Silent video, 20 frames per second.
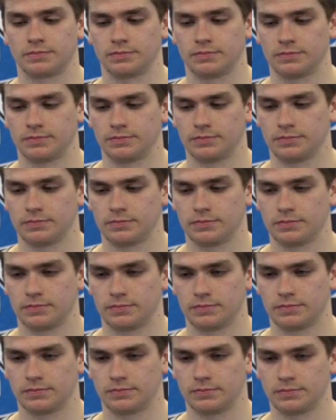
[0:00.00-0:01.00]

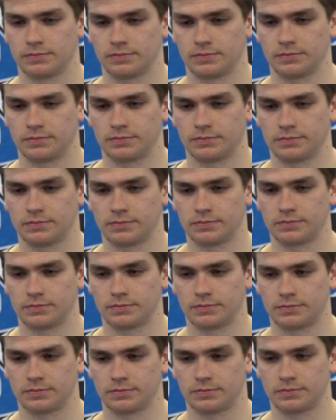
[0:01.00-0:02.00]

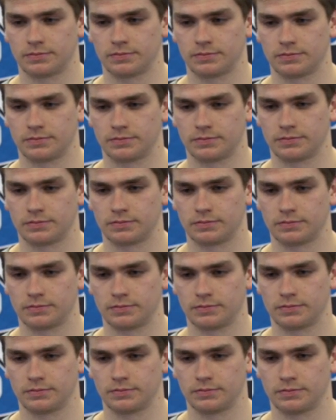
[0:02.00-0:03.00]

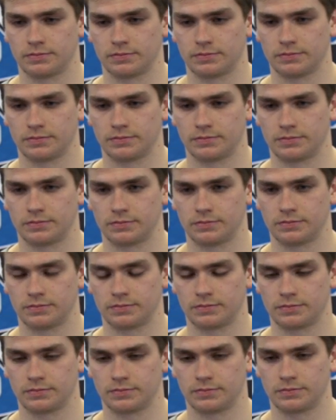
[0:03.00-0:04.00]

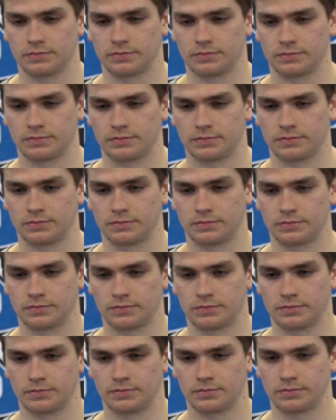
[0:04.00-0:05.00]

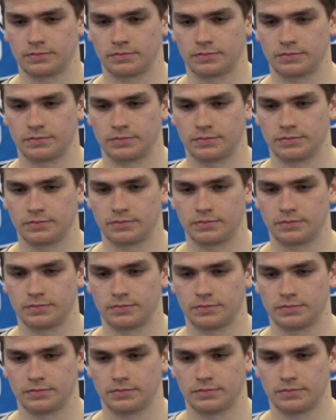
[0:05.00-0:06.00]

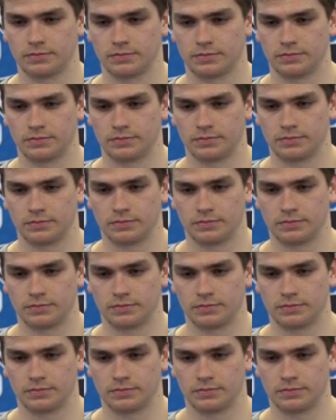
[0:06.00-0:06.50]
(not speaking)